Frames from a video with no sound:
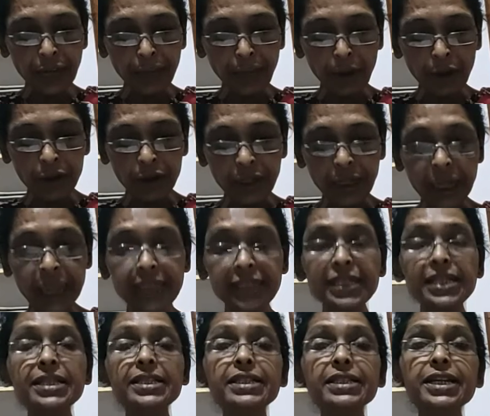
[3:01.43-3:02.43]
about the
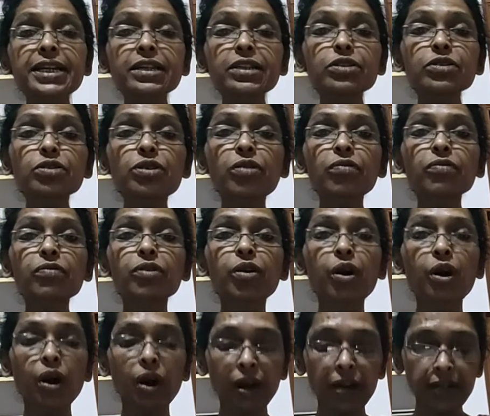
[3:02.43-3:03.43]
existence of
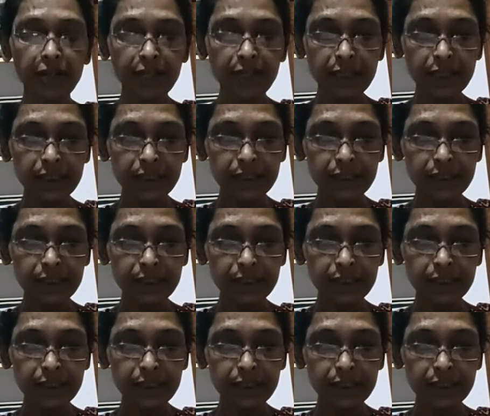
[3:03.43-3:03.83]
God.